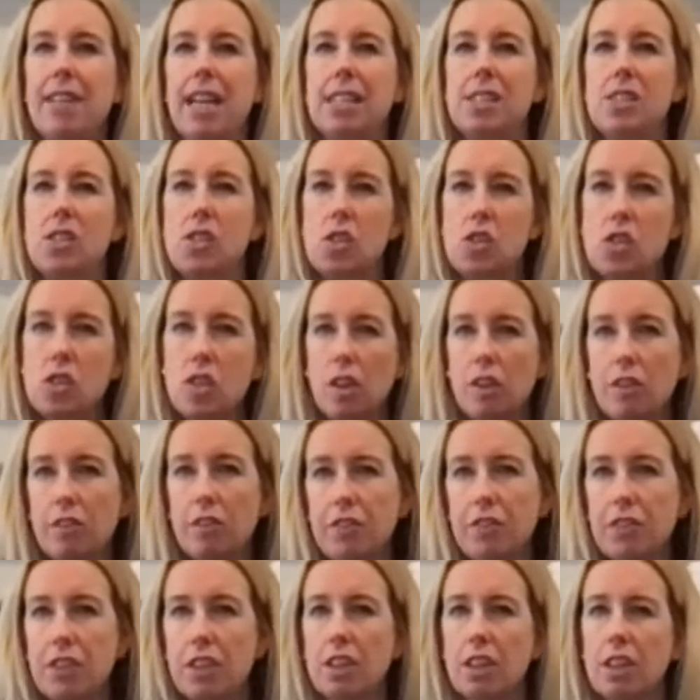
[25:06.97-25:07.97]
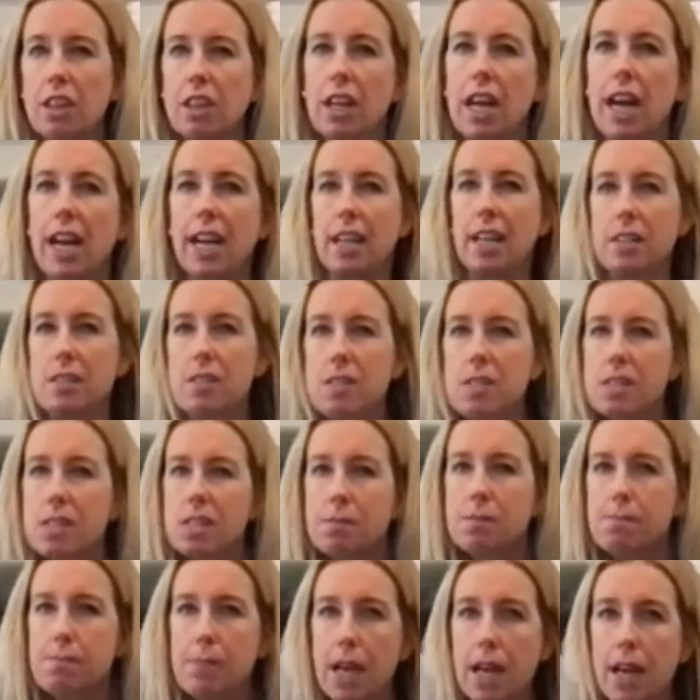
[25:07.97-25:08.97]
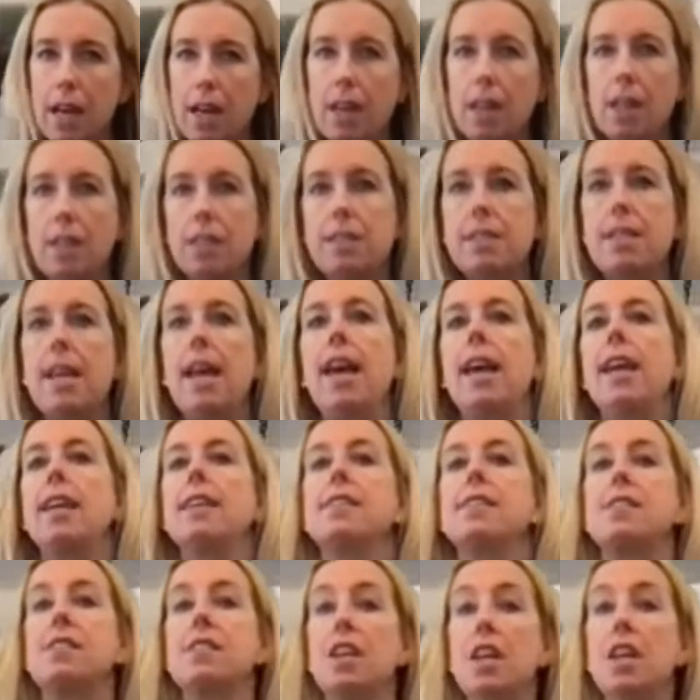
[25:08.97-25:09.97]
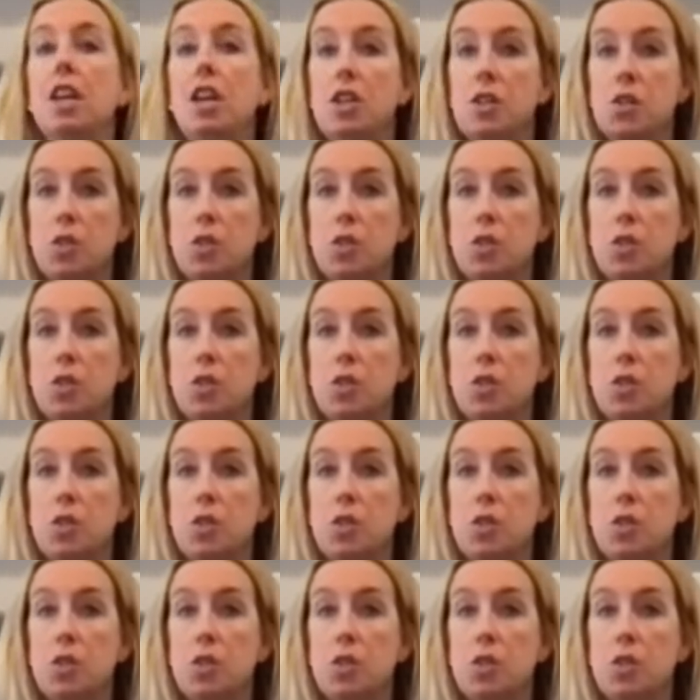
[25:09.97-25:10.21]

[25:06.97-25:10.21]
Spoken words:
that sulfur kind of smell taste.